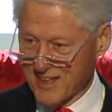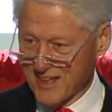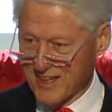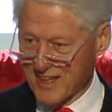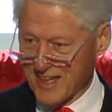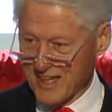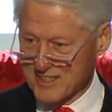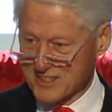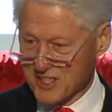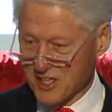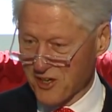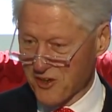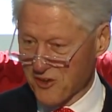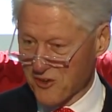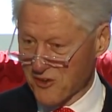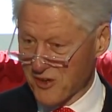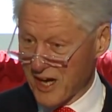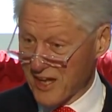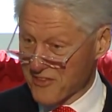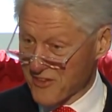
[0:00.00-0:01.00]
And
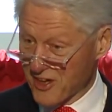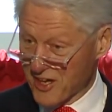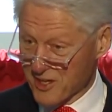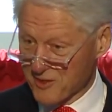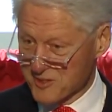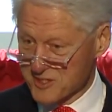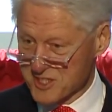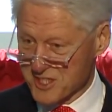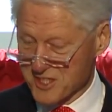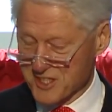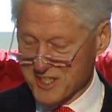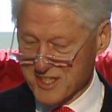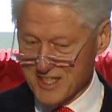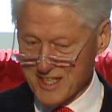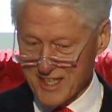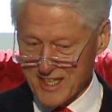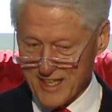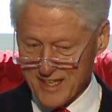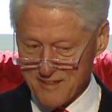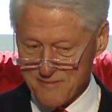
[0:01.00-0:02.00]
so I thought it was a good
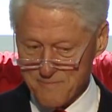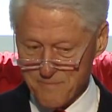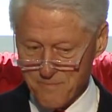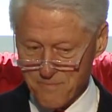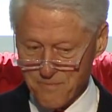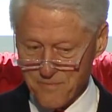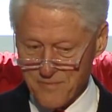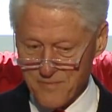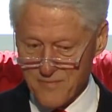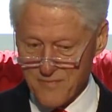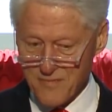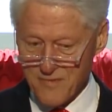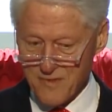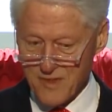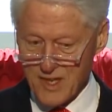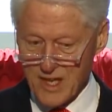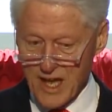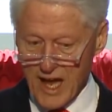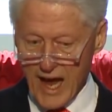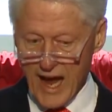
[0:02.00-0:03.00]
thing.
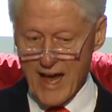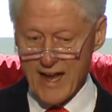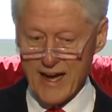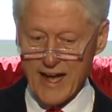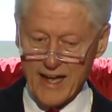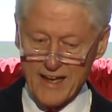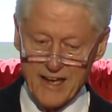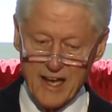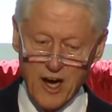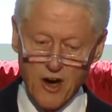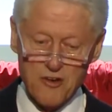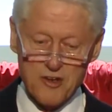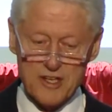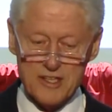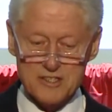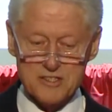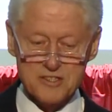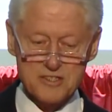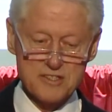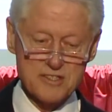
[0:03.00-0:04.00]
And I
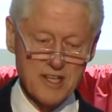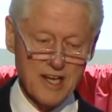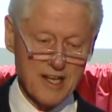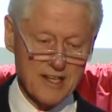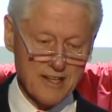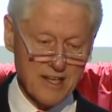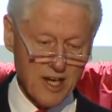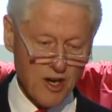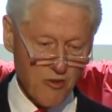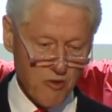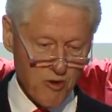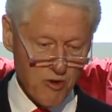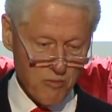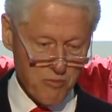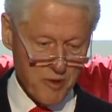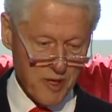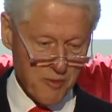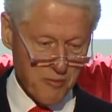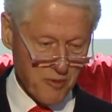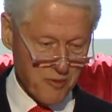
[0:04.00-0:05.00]
noticed that there were
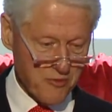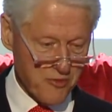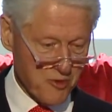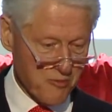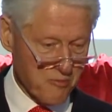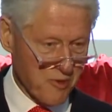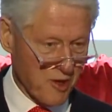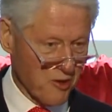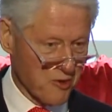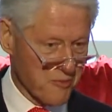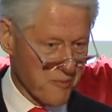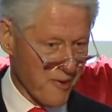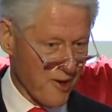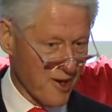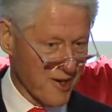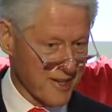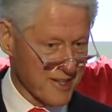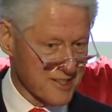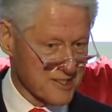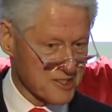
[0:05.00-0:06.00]
people from both
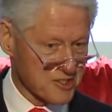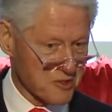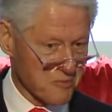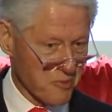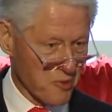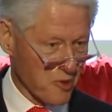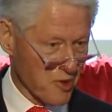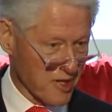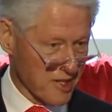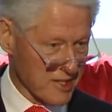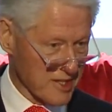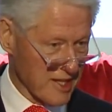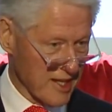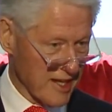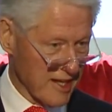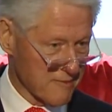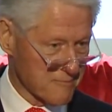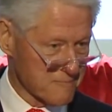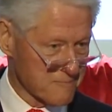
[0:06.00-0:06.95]
parties supporting that.